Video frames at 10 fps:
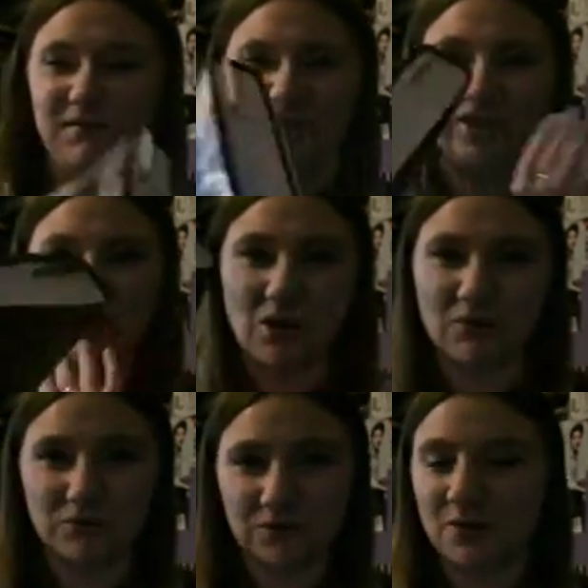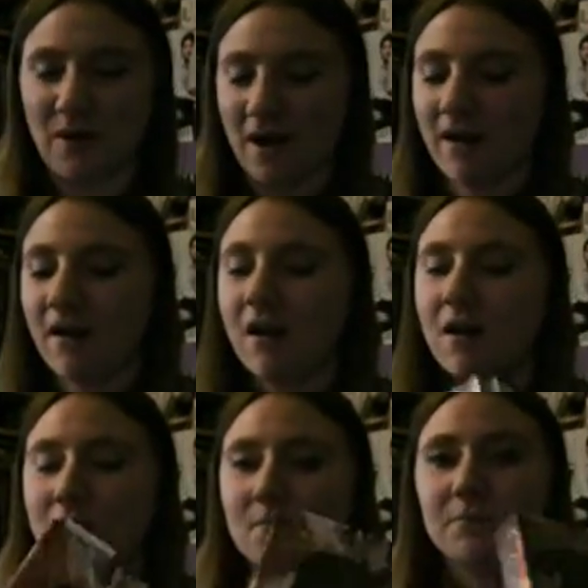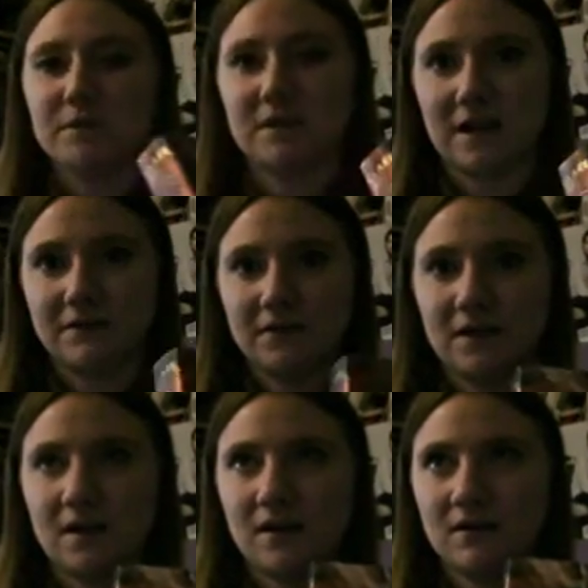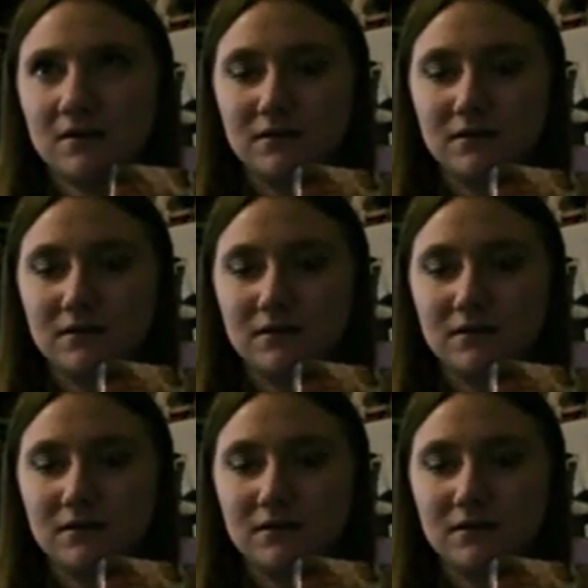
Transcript: just no, there's no way, but definitely